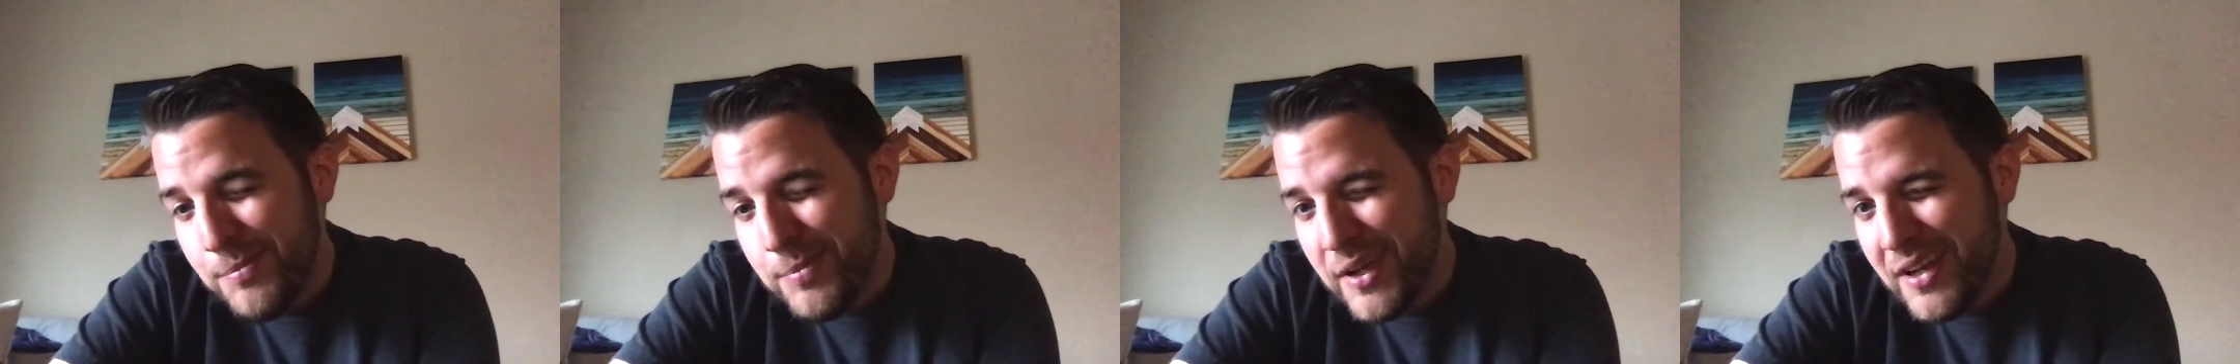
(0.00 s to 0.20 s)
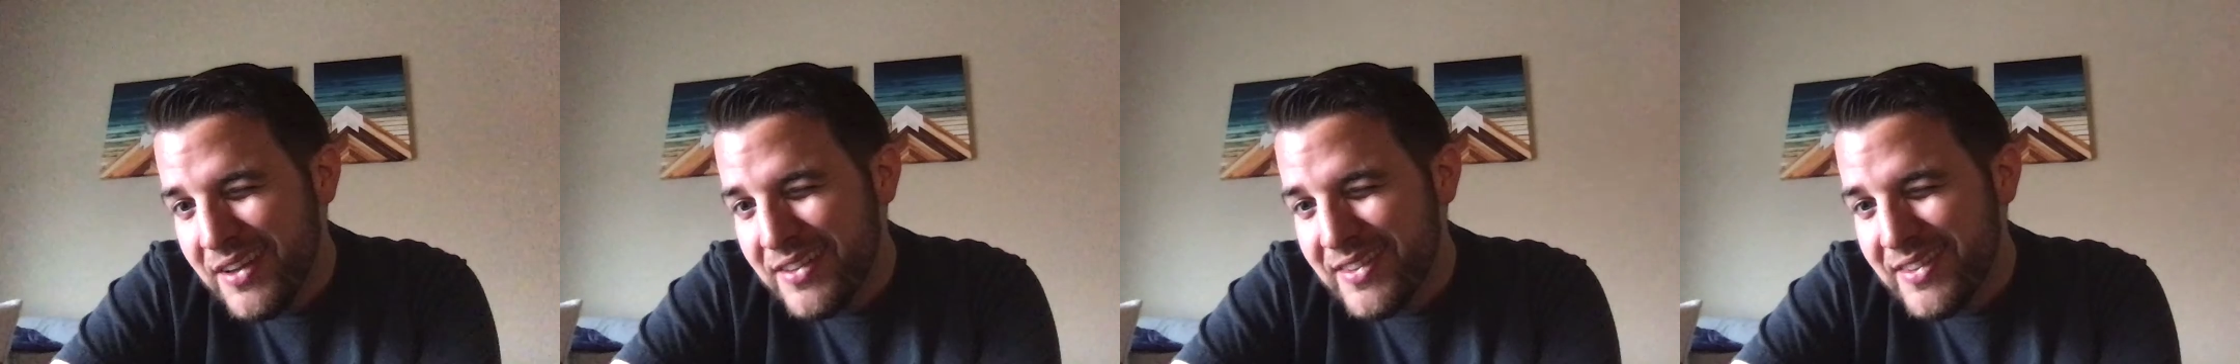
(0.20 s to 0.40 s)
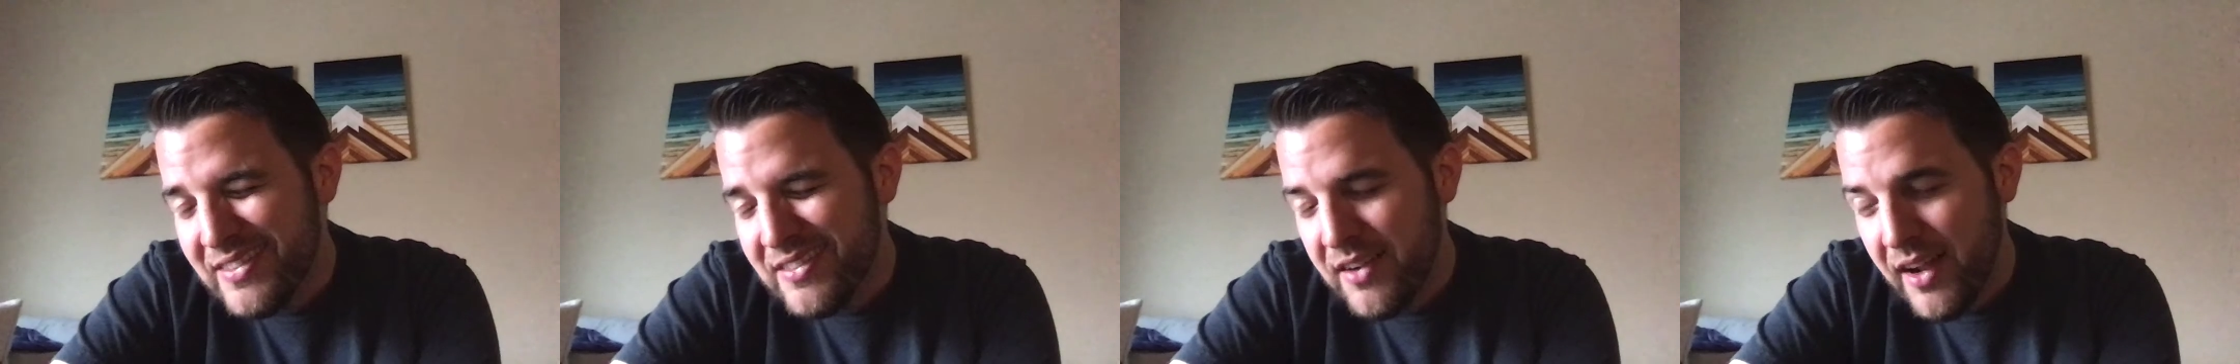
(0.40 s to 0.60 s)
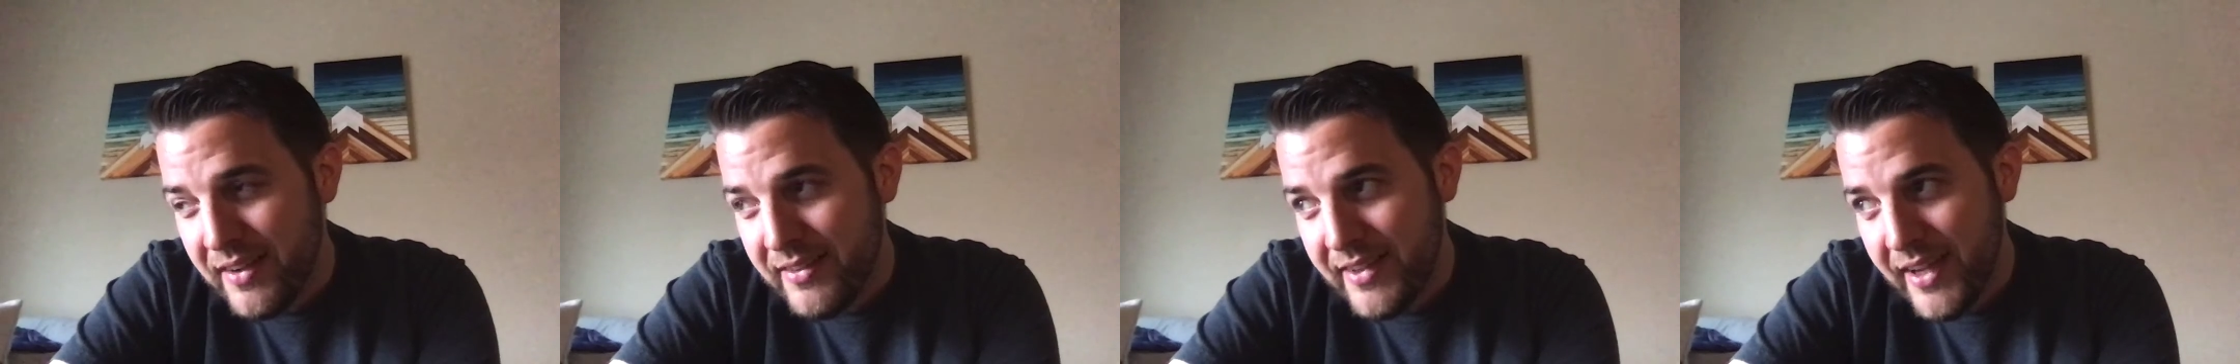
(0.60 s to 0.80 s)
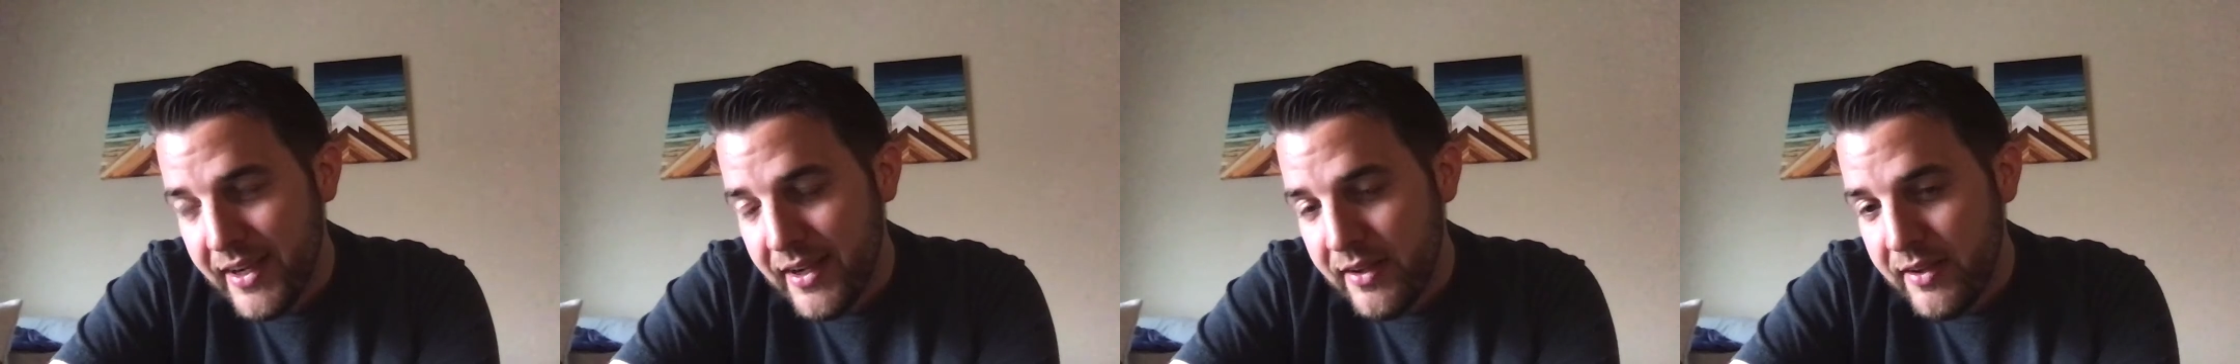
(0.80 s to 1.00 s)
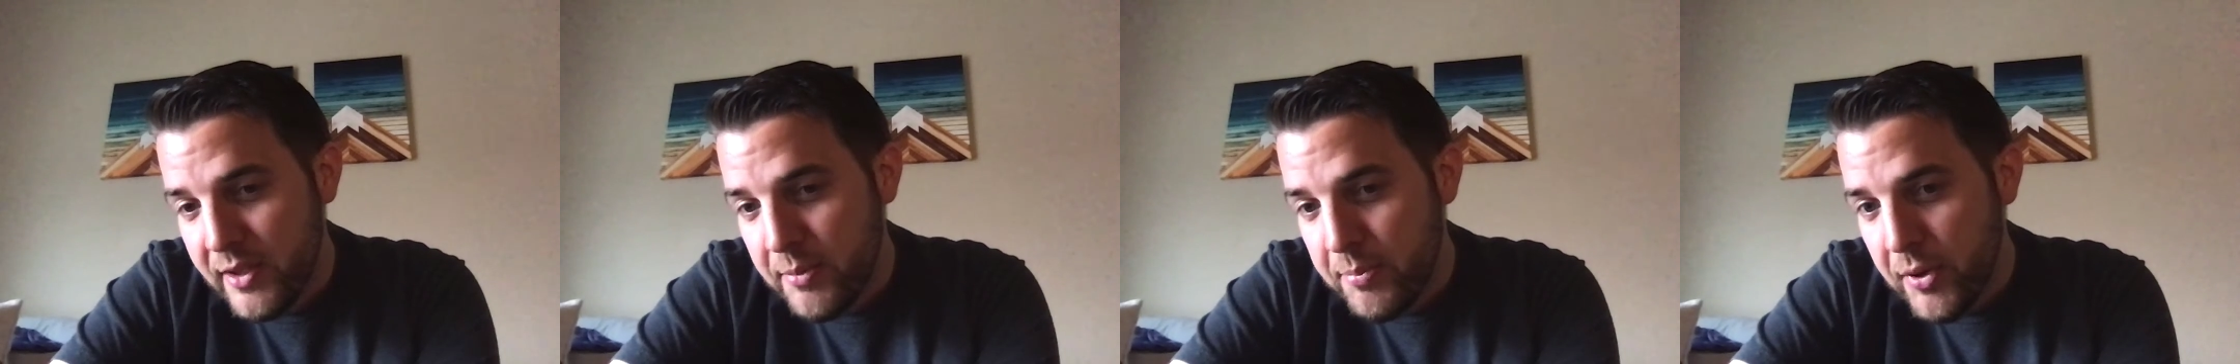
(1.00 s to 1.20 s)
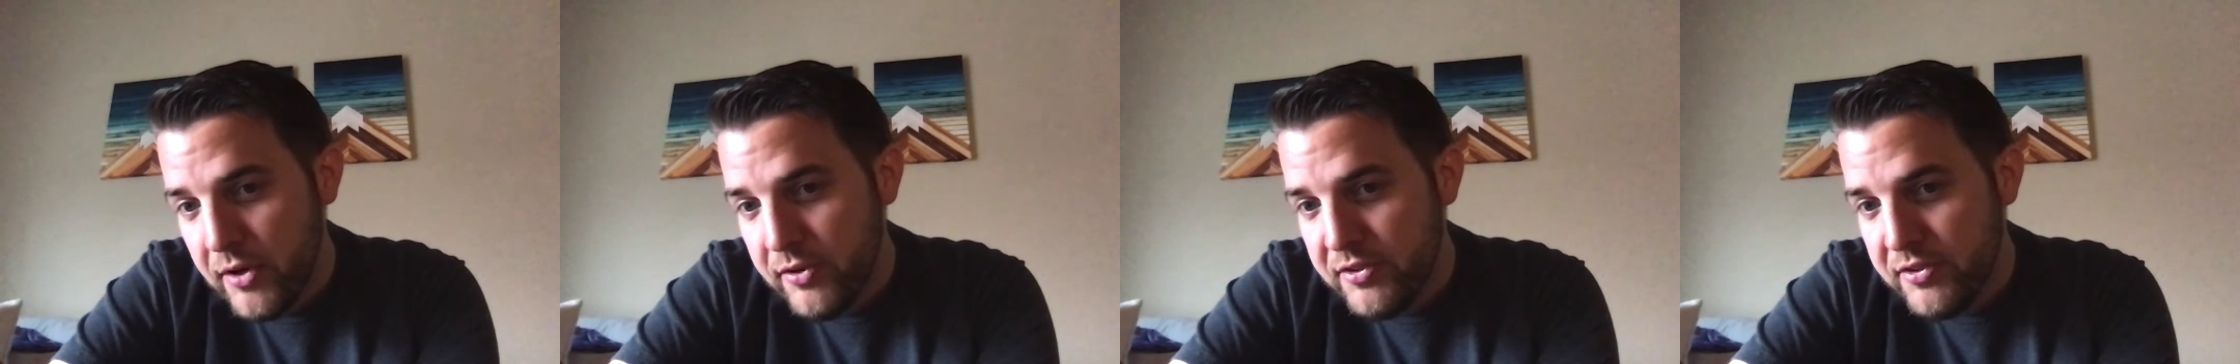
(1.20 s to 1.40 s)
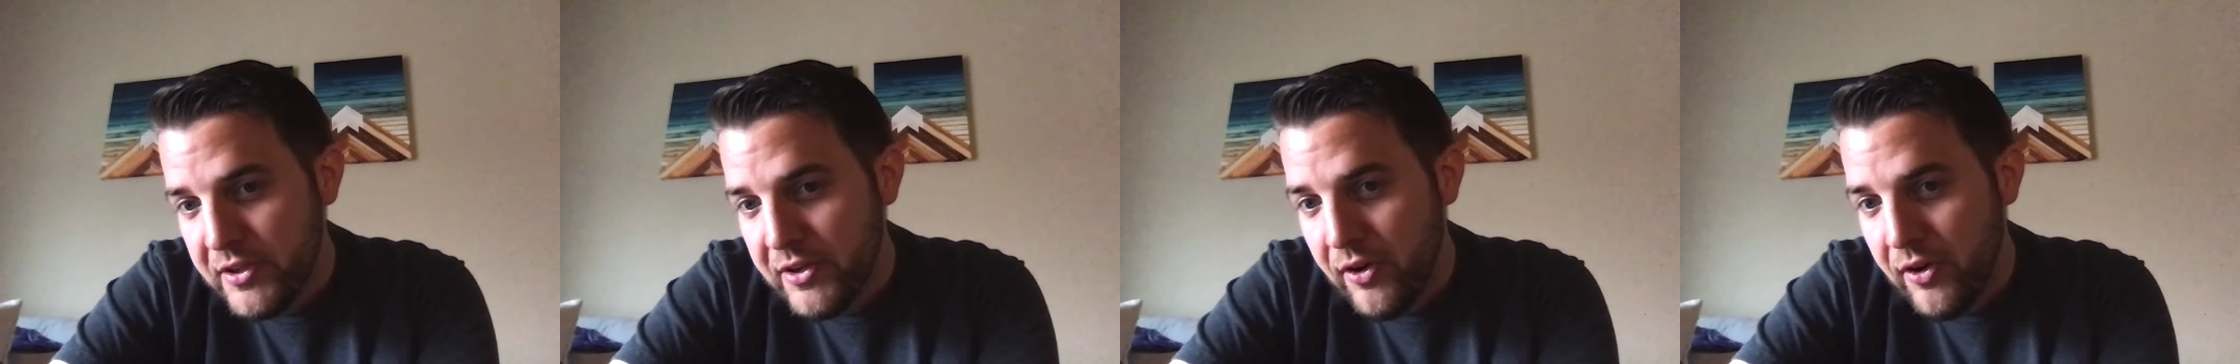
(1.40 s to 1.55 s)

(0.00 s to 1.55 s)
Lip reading: because it's not technically posted